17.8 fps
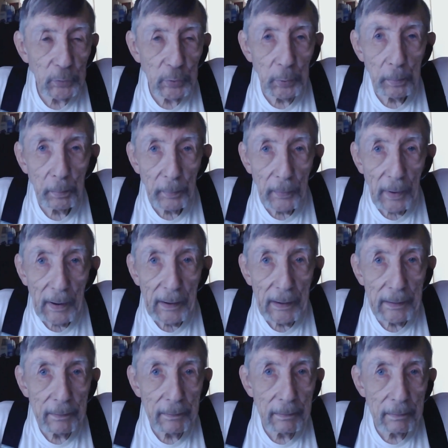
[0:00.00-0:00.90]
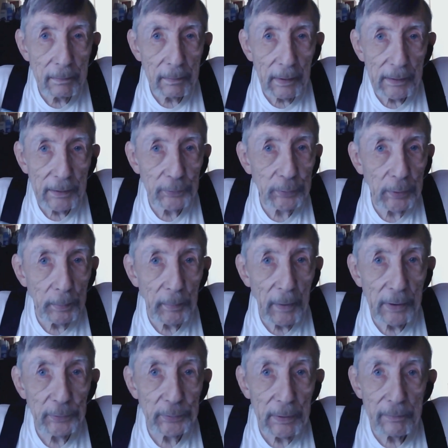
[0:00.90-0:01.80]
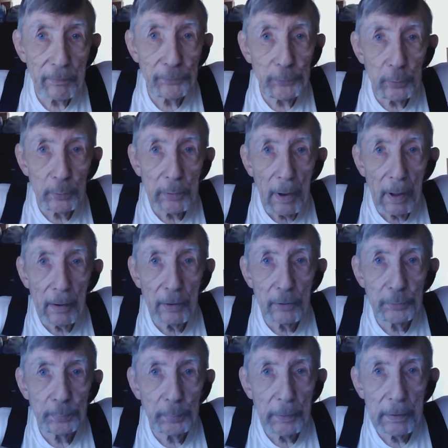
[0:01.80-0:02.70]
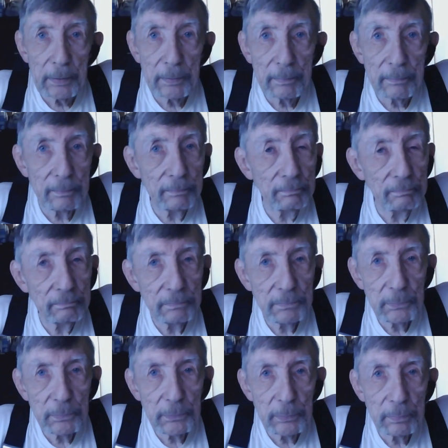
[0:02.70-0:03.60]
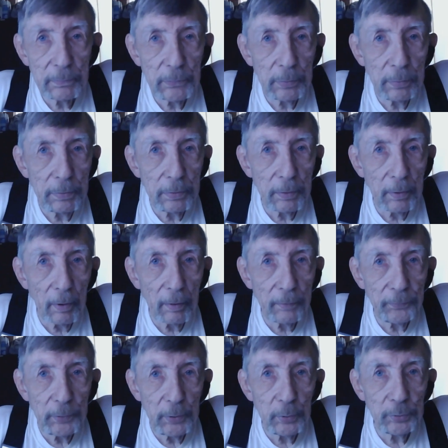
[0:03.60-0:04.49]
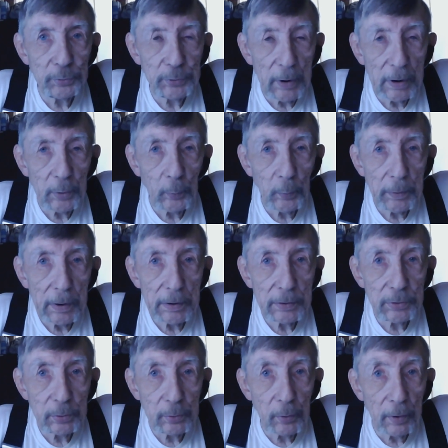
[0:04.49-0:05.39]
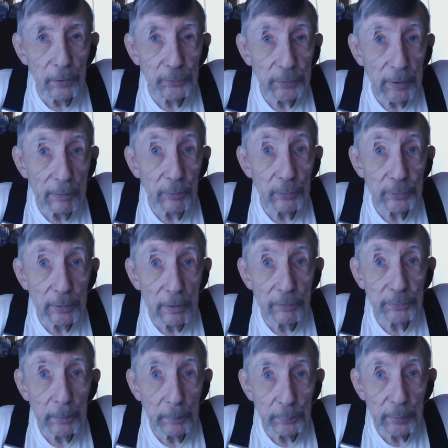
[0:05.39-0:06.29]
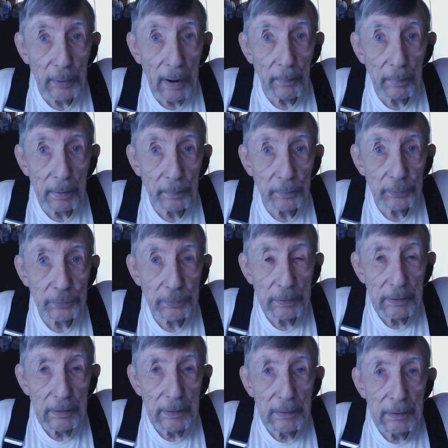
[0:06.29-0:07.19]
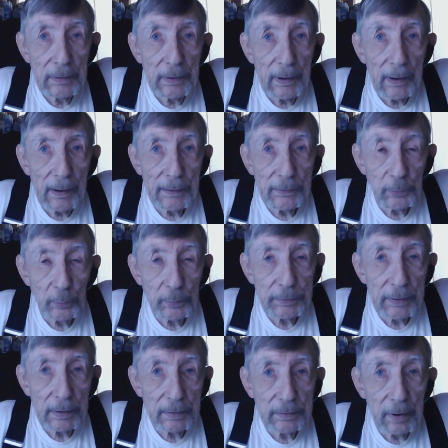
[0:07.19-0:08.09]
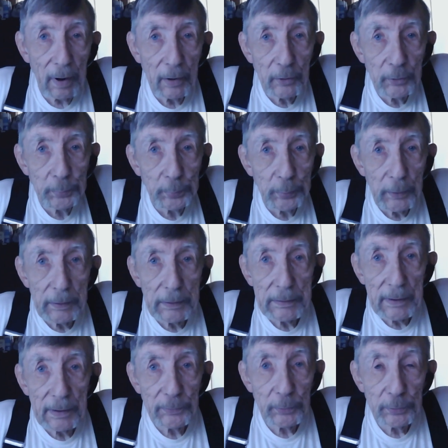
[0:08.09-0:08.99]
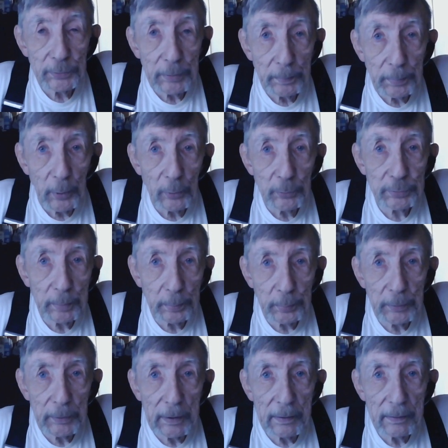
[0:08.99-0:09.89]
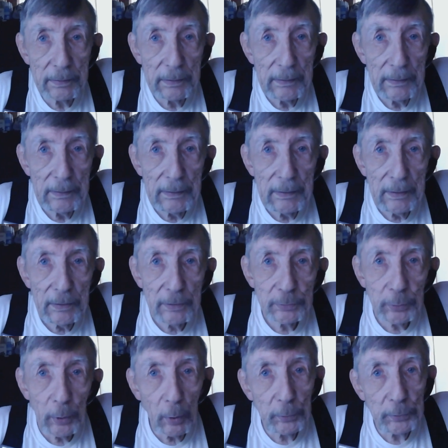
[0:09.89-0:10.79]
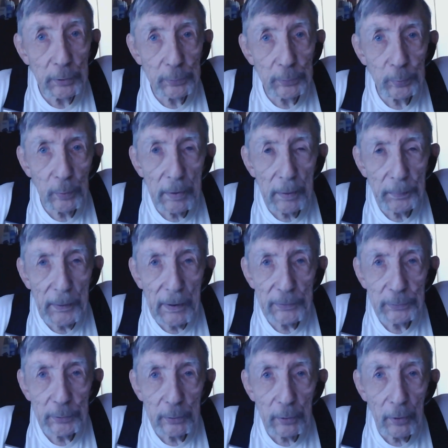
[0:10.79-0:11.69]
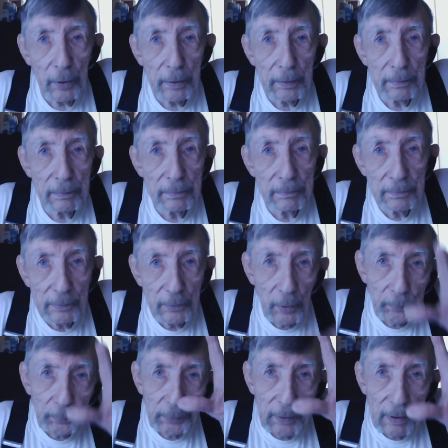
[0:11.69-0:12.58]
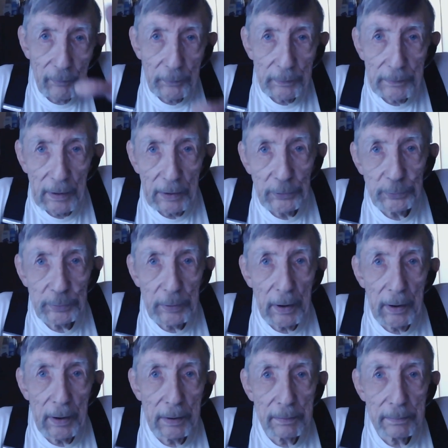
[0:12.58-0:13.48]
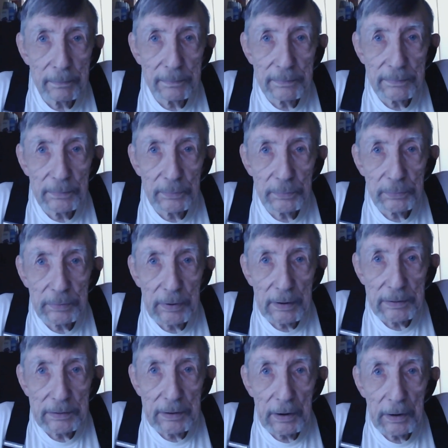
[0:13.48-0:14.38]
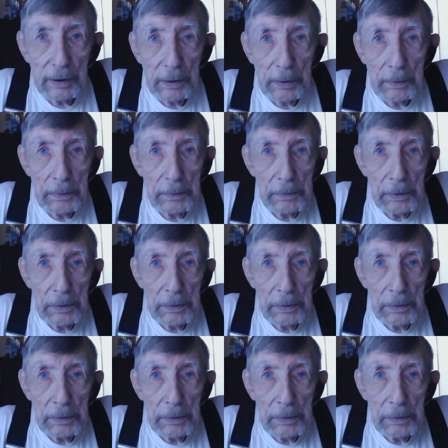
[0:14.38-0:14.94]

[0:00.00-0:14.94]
You might, like I say, might save a few dollars, but if you use genuine ink, you're going to save yourself some problems, and you'll get colors printing as they're supposed to print. So just want to pass it on. Hope you have a nice day. Take care.